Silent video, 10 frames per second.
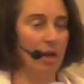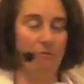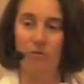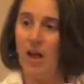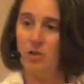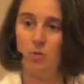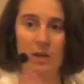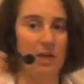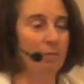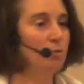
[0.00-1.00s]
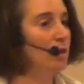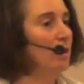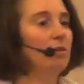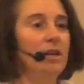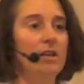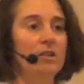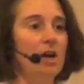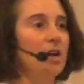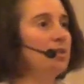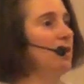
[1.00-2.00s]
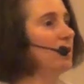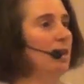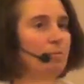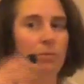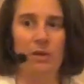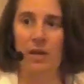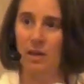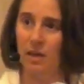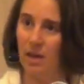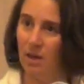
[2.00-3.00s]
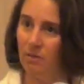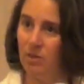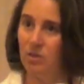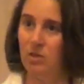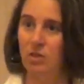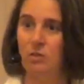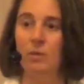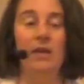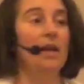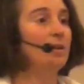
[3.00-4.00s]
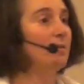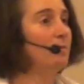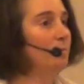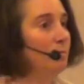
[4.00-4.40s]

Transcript: As we keep generating toxin, keep getting it out of our system again.